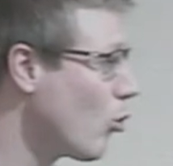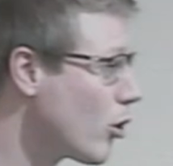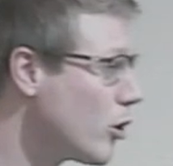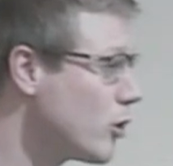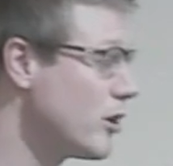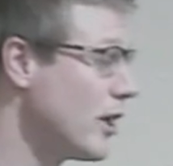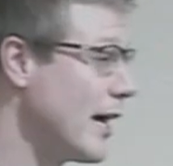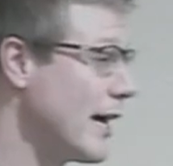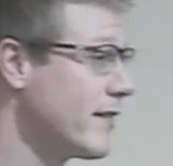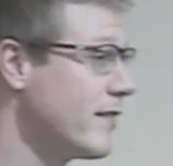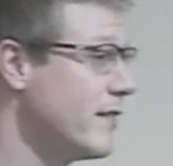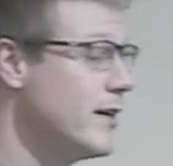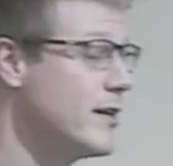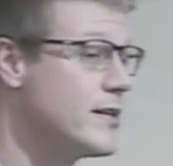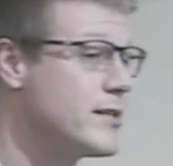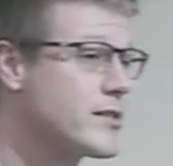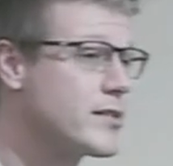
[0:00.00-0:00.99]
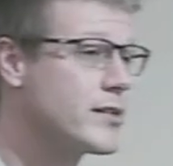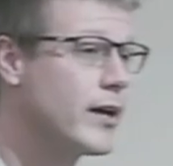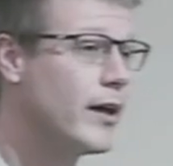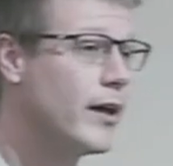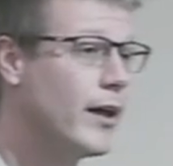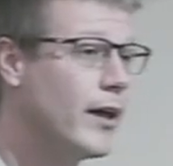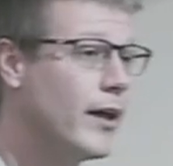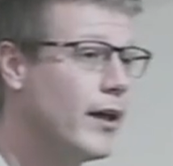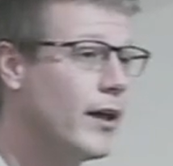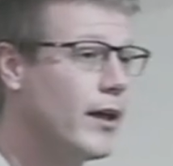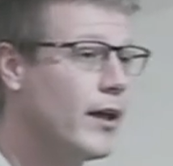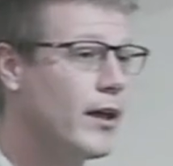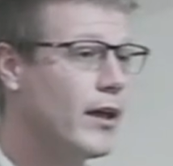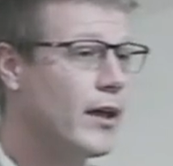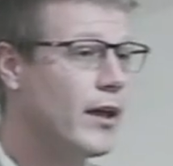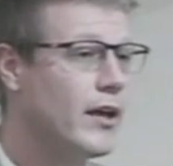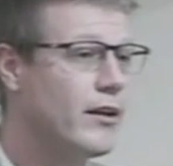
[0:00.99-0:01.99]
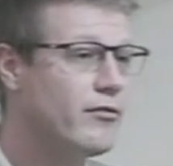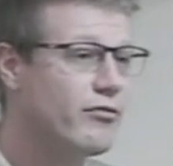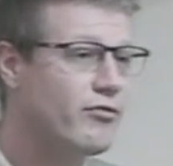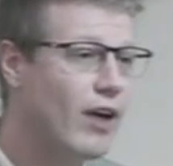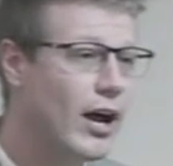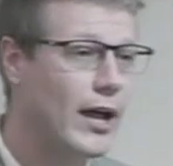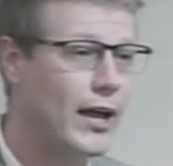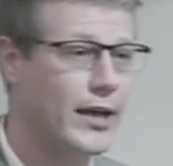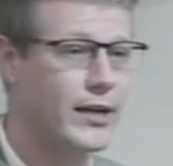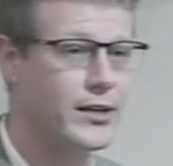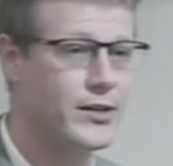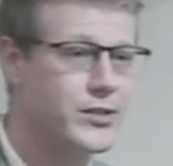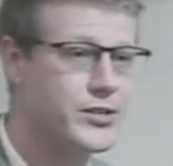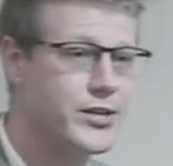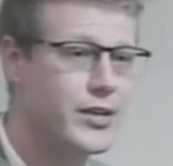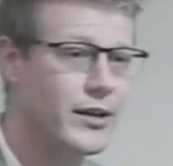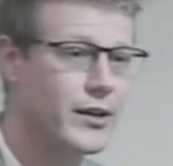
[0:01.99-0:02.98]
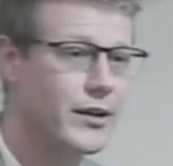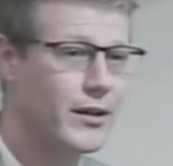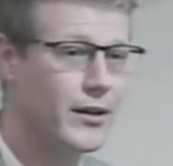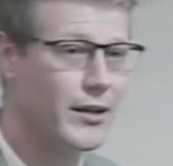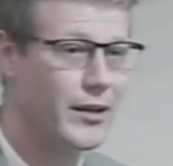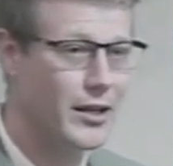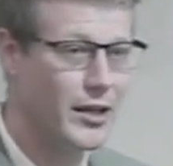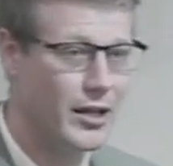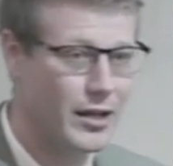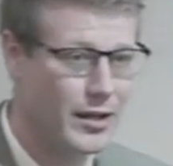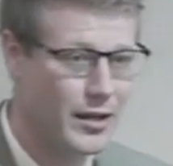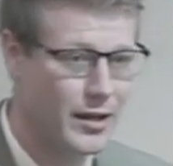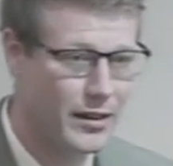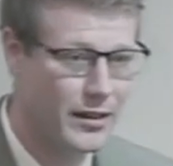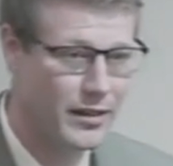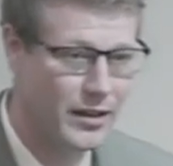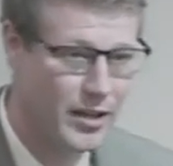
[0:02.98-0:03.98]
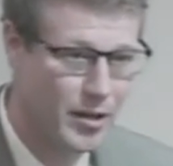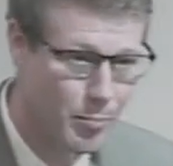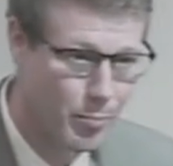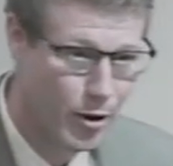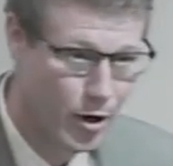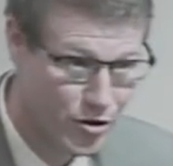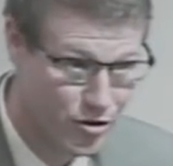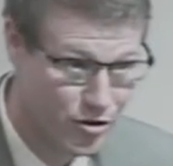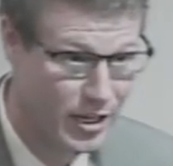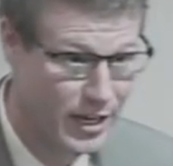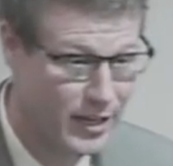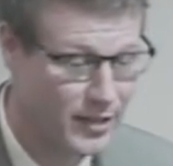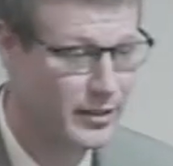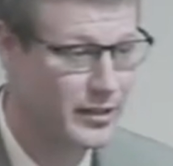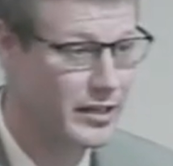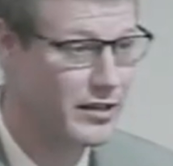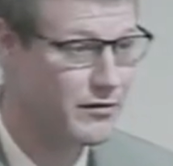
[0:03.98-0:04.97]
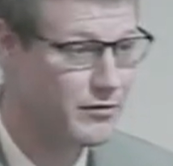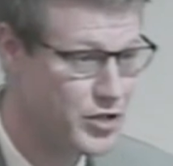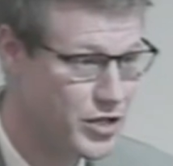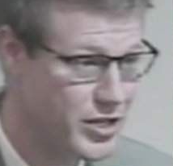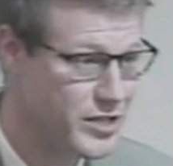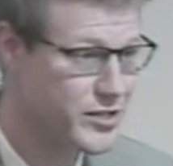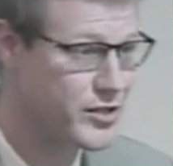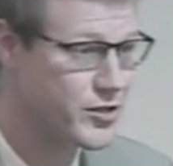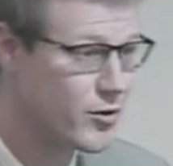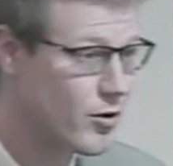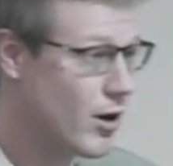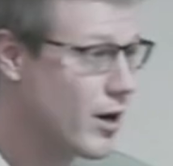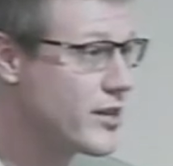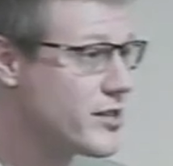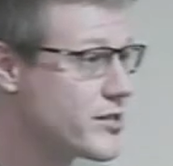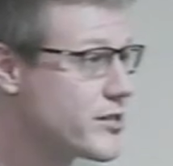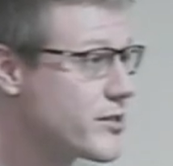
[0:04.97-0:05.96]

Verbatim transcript: like this and find the impartiality of Jesus Christ?